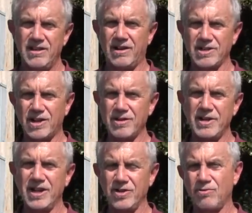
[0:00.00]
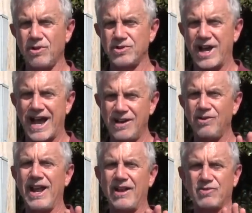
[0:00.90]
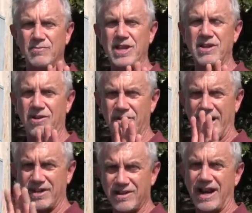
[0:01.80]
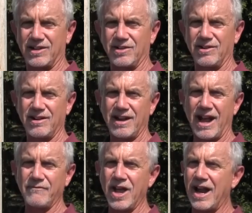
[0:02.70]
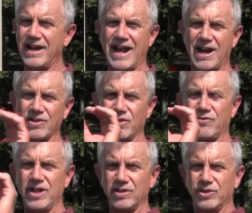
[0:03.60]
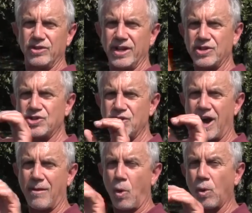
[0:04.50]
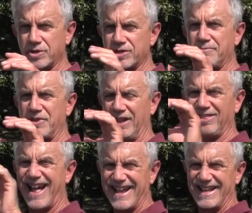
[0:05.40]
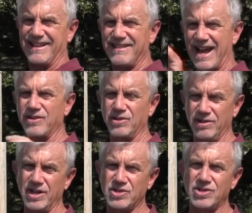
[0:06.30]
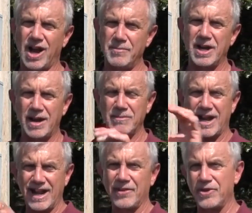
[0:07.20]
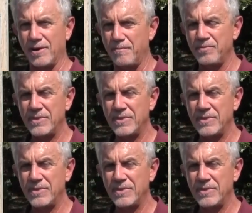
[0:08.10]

Autonomy, in other words, I don't have to be on that tractor. I've got it out in the field doing its job or something like it out doing its job, and I'm not out there.